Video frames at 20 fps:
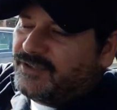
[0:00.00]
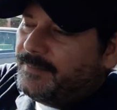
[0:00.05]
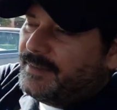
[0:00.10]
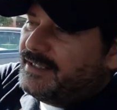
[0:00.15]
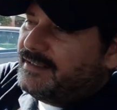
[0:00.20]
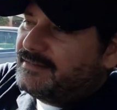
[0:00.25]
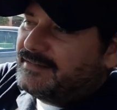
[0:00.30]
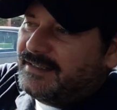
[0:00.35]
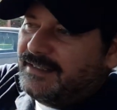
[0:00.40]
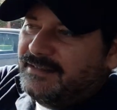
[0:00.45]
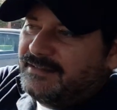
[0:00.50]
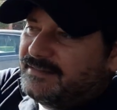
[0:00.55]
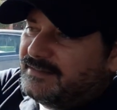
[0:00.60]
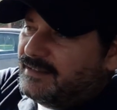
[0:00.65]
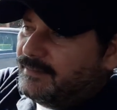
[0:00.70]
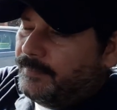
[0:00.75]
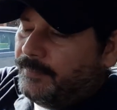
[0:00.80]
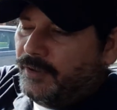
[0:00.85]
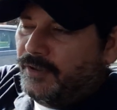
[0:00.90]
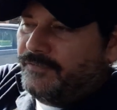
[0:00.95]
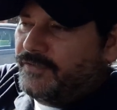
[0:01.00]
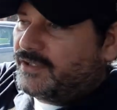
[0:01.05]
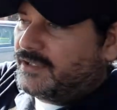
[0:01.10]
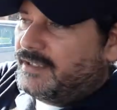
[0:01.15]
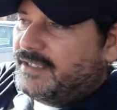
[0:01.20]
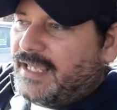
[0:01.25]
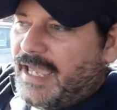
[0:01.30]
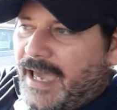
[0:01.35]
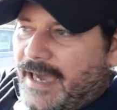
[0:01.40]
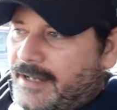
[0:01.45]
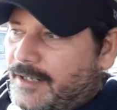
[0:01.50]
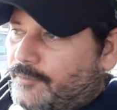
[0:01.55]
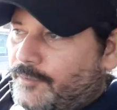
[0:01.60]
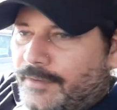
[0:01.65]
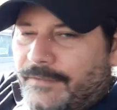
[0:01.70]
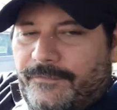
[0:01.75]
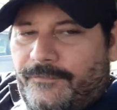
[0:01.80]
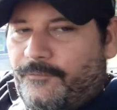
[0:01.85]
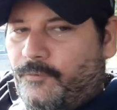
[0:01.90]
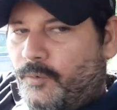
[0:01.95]
to me, is a perfectly
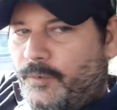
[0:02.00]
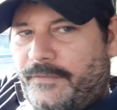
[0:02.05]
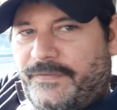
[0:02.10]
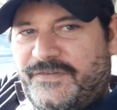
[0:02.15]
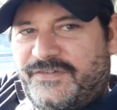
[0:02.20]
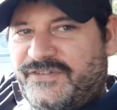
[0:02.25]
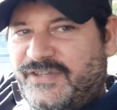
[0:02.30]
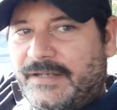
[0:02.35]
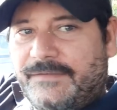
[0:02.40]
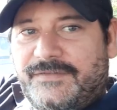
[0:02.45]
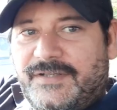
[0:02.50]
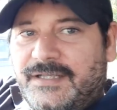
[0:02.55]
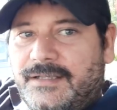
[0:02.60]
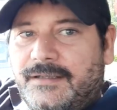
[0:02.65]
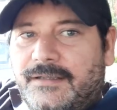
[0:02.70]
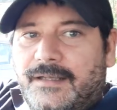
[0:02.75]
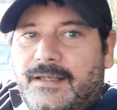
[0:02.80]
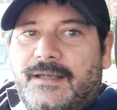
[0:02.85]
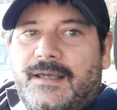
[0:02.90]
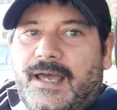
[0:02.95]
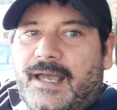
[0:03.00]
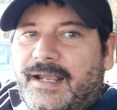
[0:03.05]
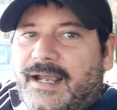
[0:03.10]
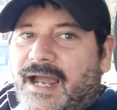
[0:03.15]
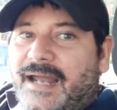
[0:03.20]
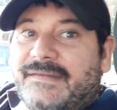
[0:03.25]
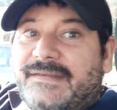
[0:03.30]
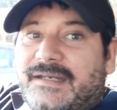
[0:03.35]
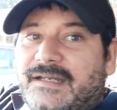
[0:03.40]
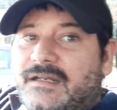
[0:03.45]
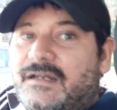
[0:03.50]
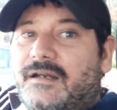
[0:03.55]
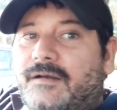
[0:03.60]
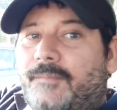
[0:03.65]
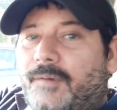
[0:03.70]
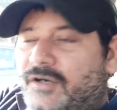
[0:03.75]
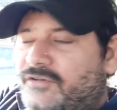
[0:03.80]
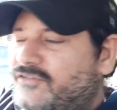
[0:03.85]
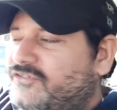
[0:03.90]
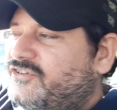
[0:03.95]
adequate fourth safety, a guy that in an
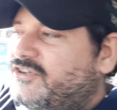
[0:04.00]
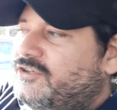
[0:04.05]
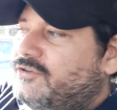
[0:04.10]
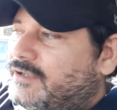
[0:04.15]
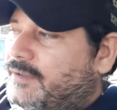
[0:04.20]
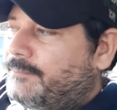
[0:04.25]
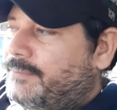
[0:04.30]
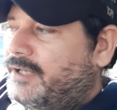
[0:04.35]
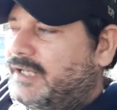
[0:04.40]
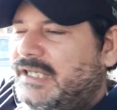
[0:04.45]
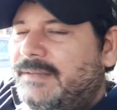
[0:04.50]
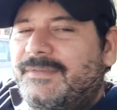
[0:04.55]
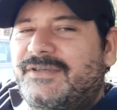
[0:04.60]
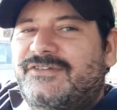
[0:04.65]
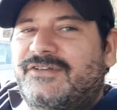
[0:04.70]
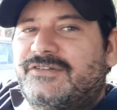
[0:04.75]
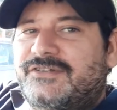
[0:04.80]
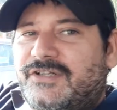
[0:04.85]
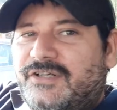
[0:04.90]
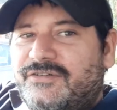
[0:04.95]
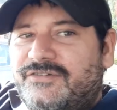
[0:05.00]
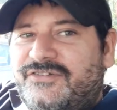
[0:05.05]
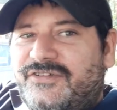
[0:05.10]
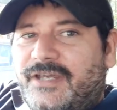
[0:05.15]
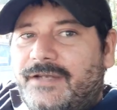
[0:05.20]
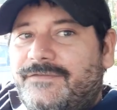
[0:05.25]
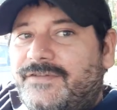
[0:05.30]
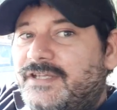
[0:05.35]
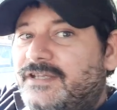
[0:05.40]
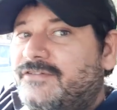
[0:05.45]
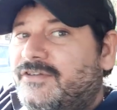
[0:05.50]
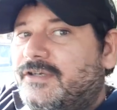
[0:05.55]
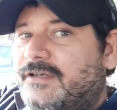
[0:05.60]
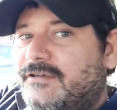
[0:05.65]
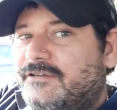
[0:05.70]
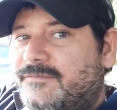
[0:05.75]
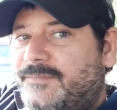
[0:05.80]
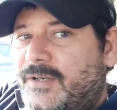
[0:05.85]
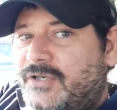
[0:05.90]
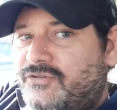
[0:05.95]
emergency you can plug him as a third safety. He's a
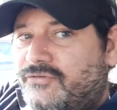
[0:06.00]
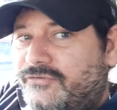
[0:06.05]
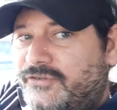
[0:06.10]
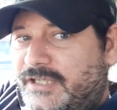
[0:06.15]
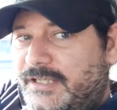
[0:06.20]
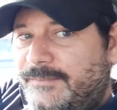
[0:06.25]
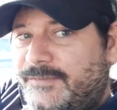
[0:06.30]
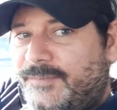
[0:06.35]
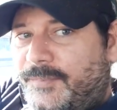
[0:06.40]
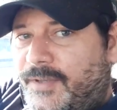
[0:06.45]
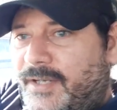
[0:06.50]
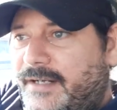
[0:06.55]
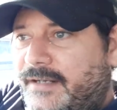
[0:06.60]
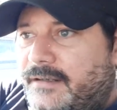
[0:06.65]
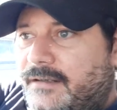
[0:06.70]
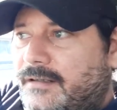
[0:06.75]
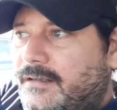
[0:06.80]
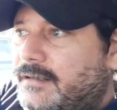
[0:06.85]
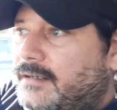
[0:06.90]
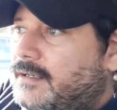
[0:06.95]
good special teams player.